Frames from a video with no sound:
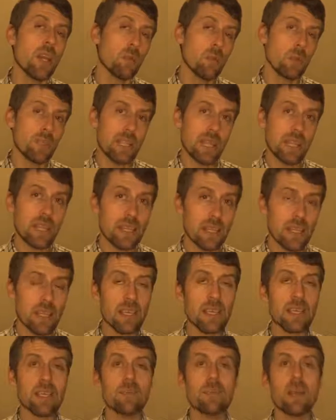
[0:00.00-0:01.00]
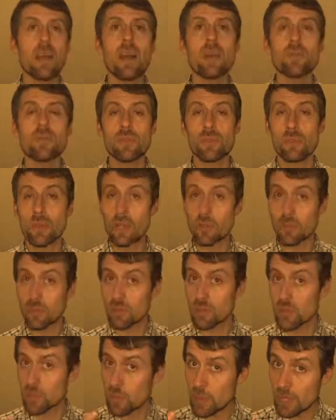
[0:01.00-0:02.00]
what I think about or what I
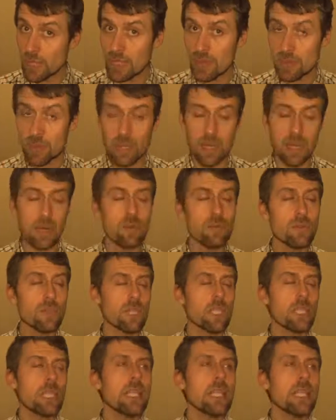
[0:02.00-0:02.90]
could speak about.